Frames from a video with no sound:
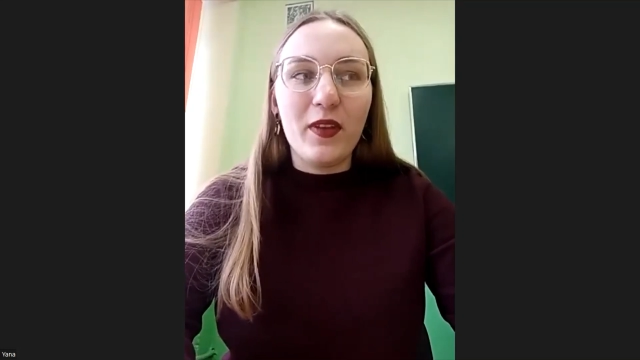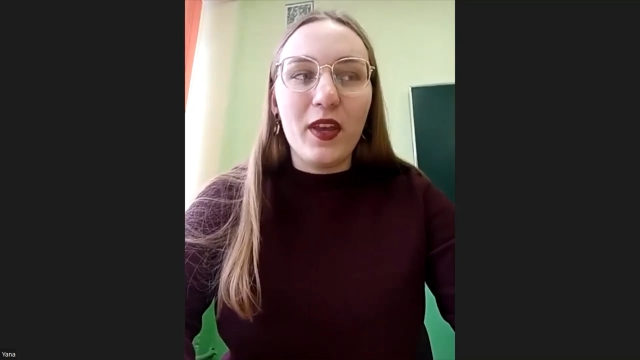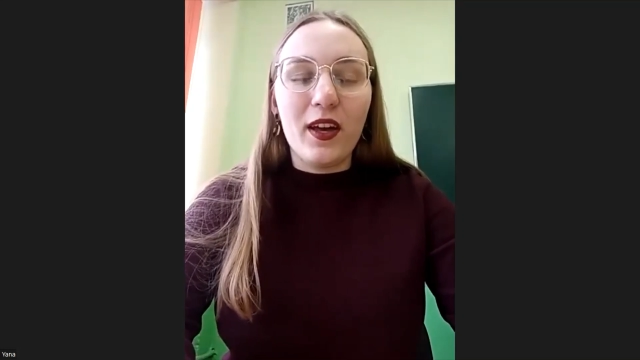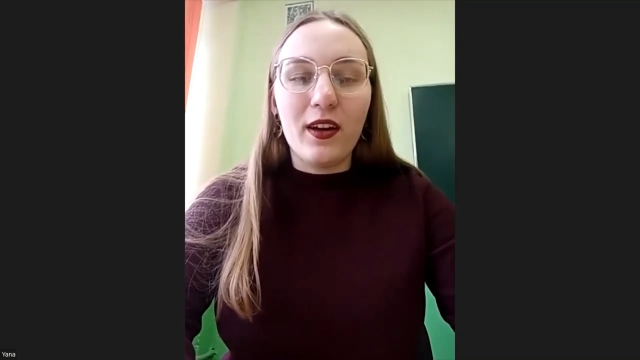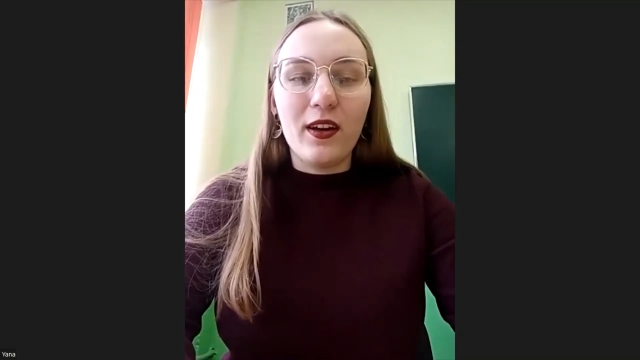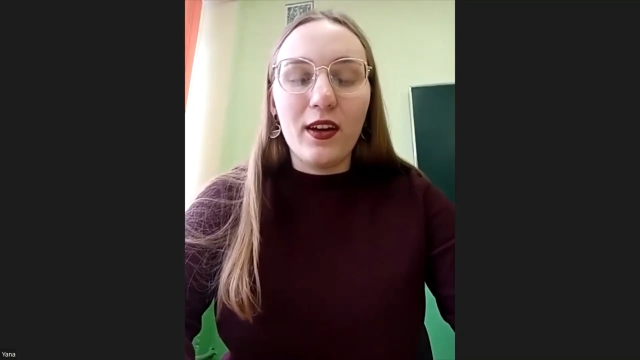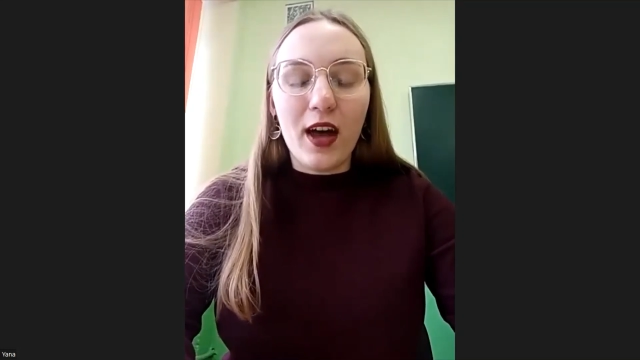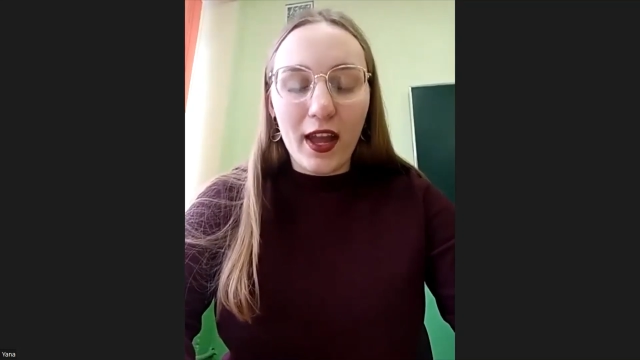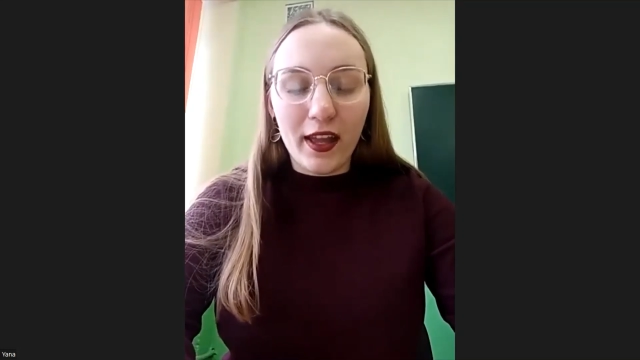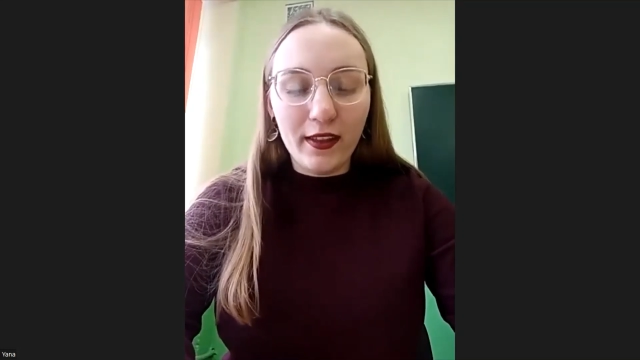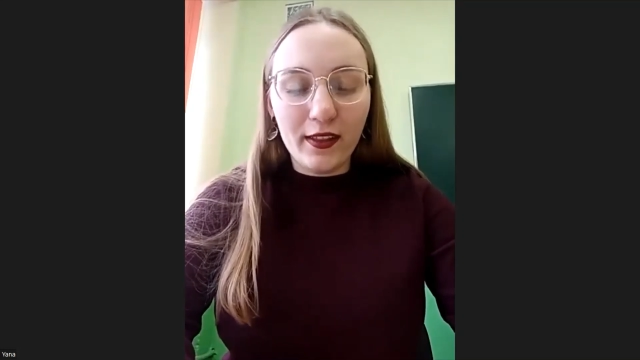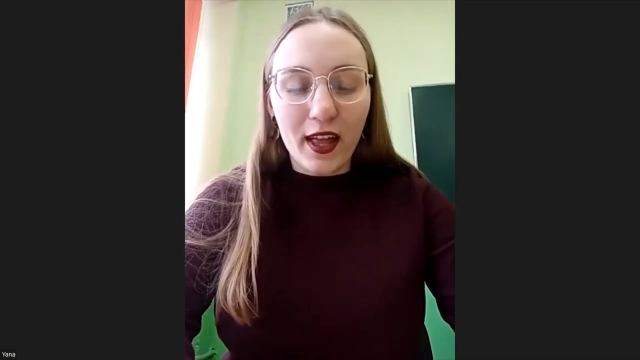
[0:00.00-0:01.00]

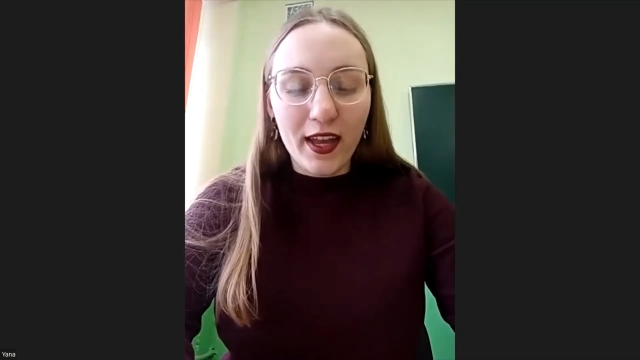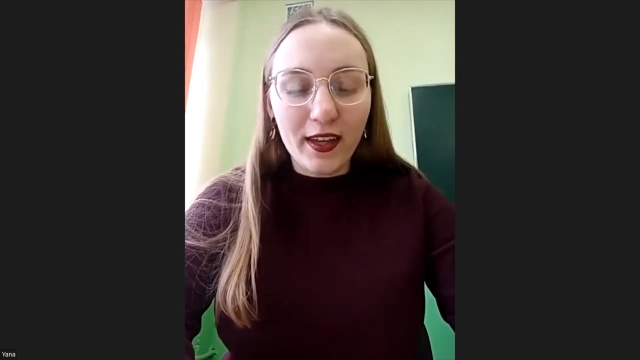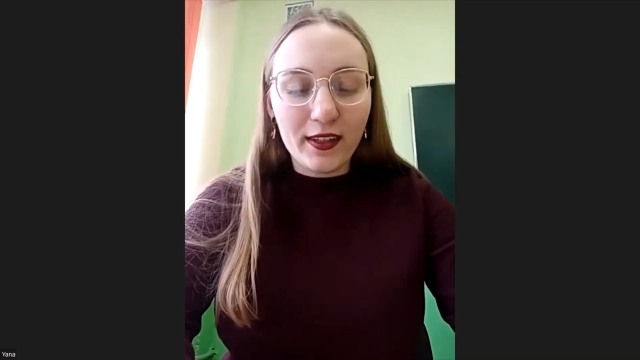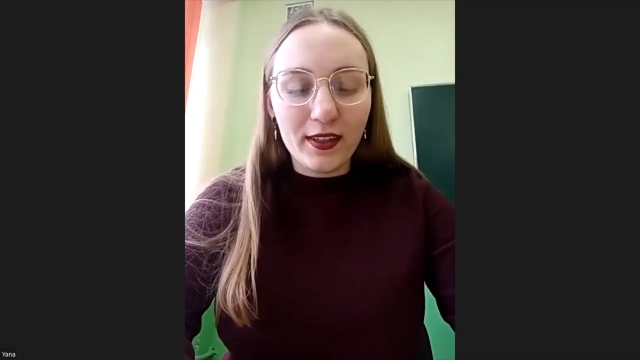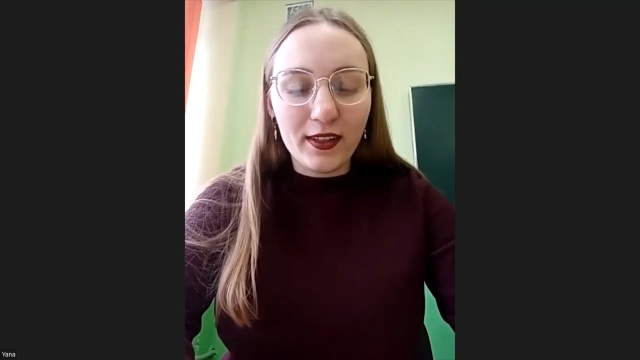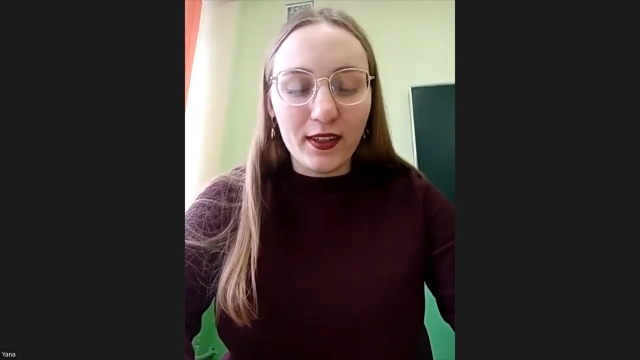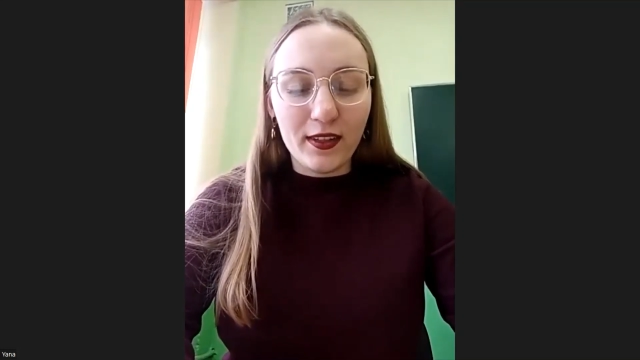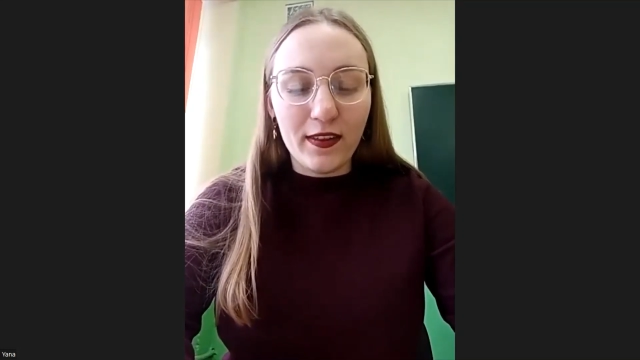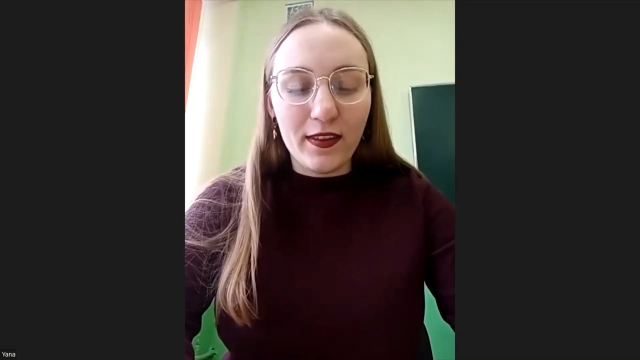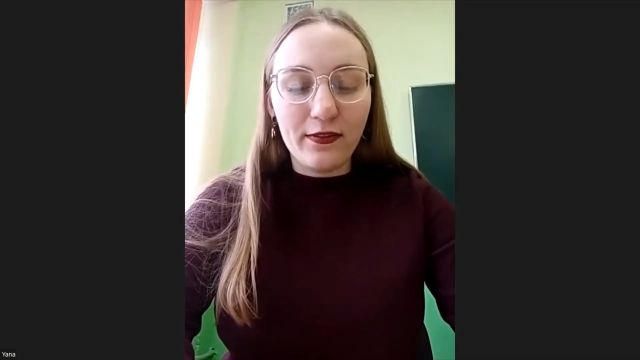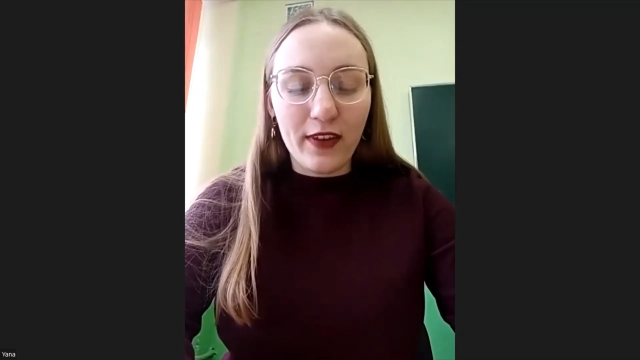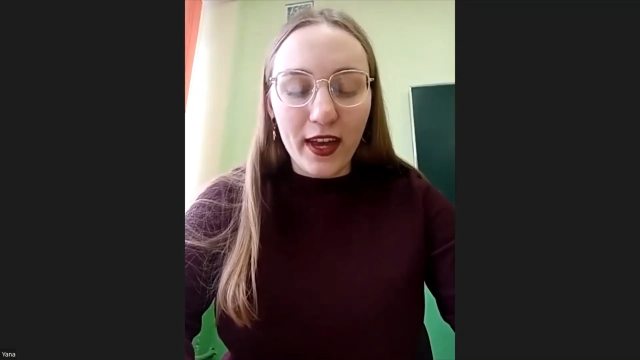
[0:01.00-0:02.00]
I like the
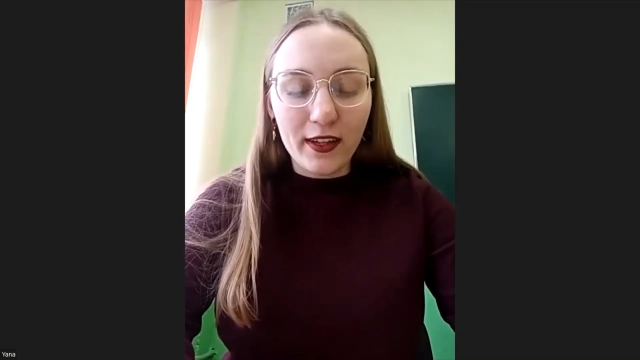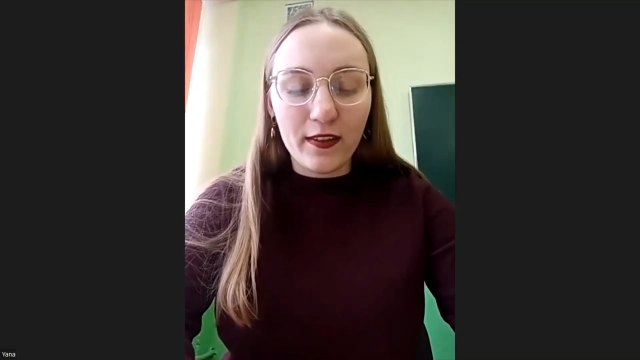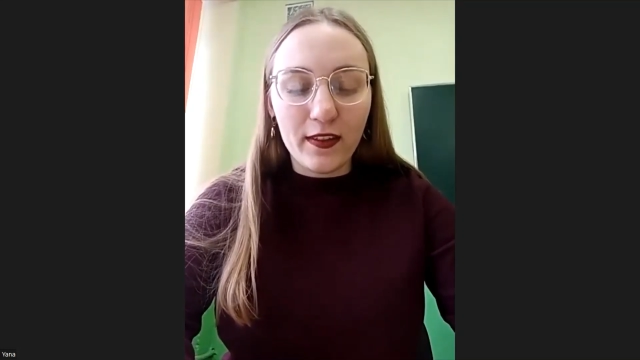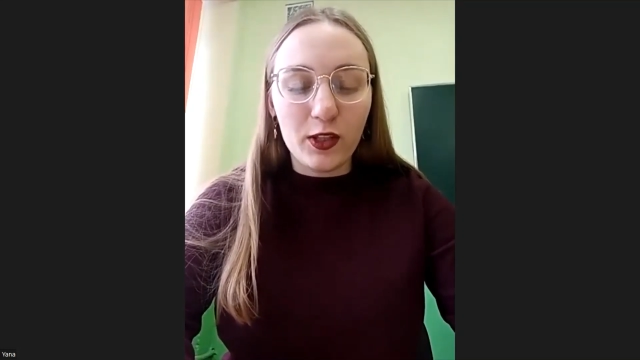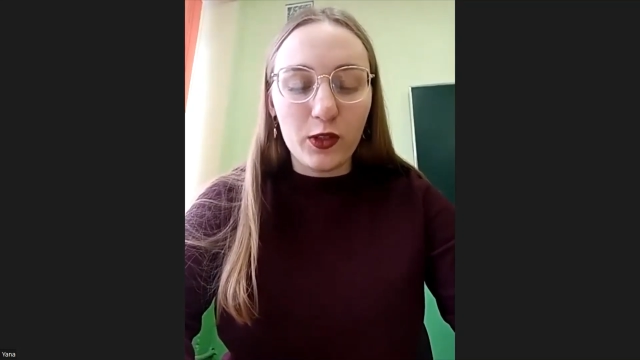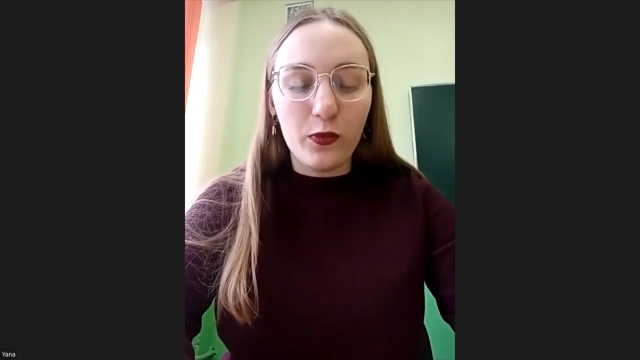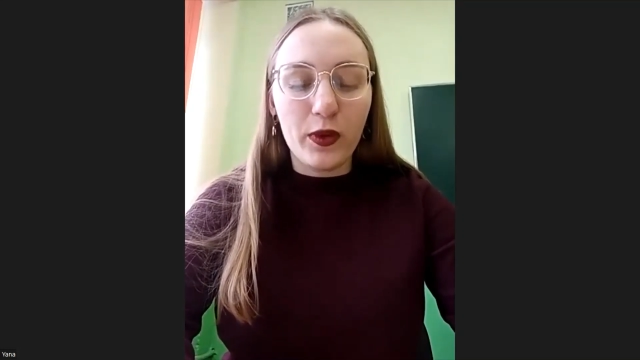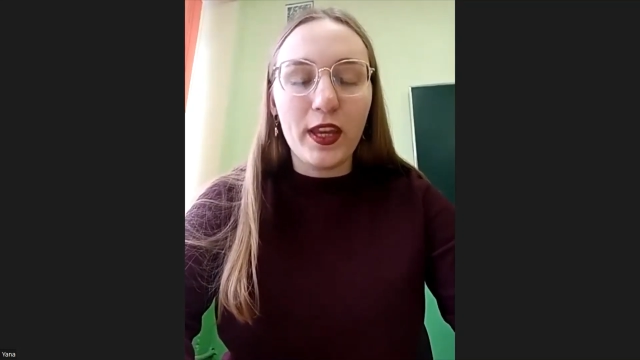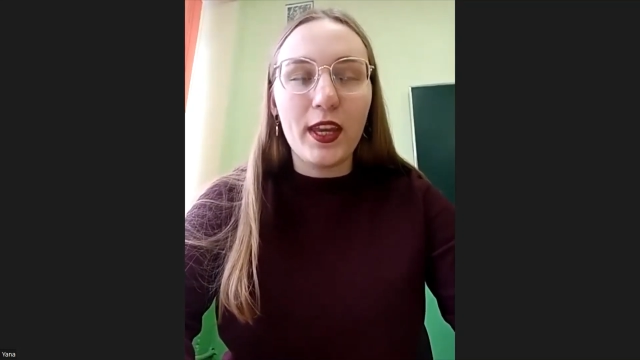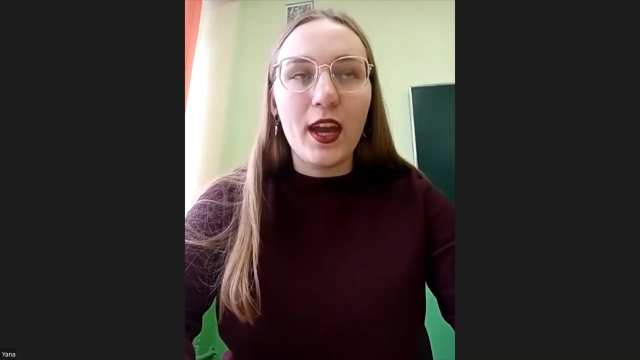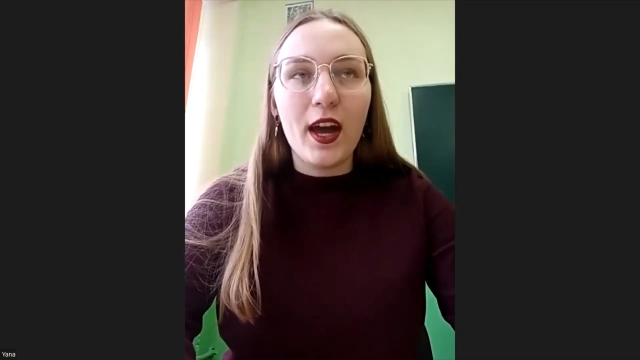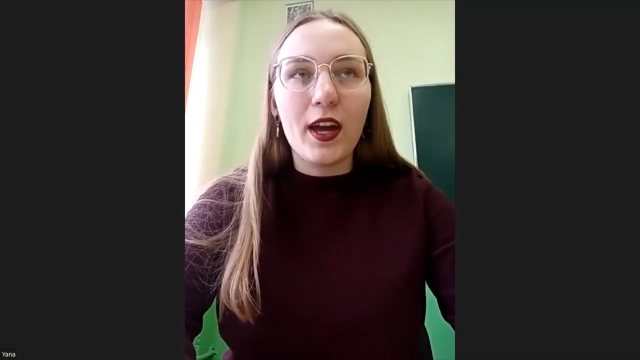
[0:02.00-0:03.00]
fact that we